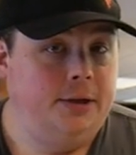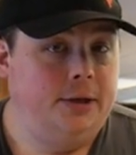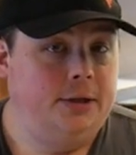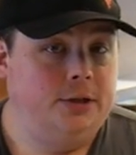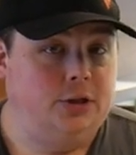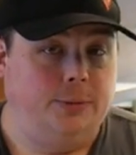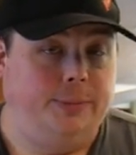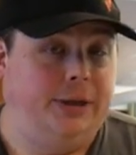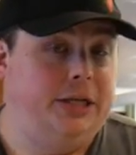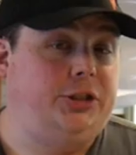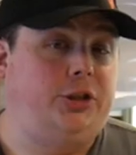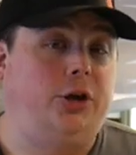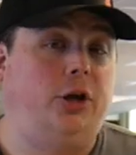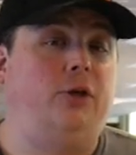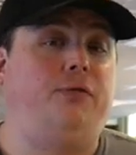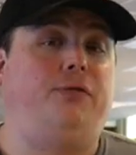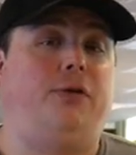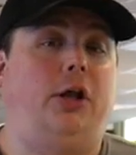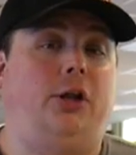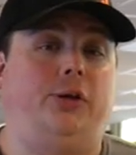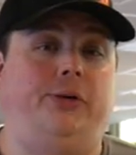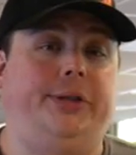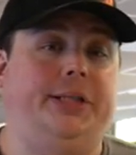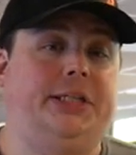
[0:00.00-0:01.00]
So make sure you're
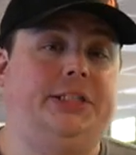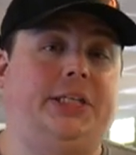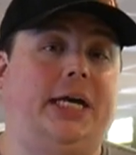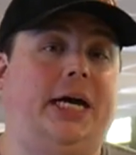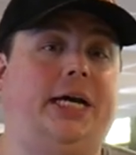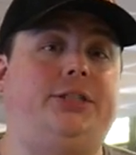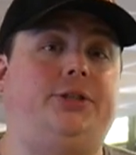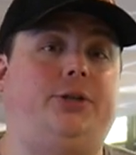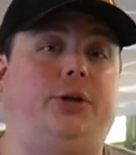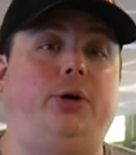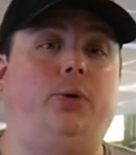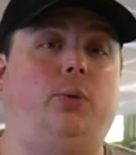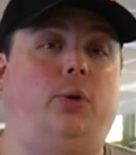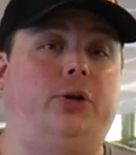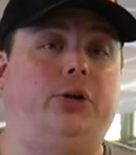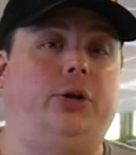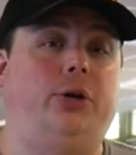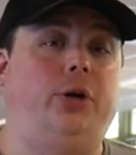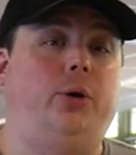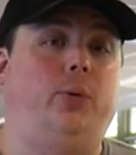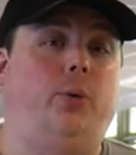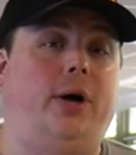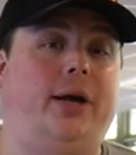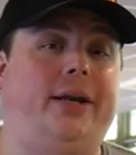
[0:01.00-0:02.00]
following these guys or you won't know
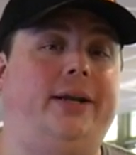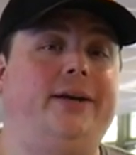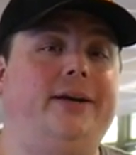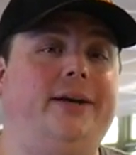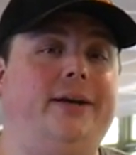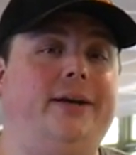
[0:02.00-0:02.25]
you won.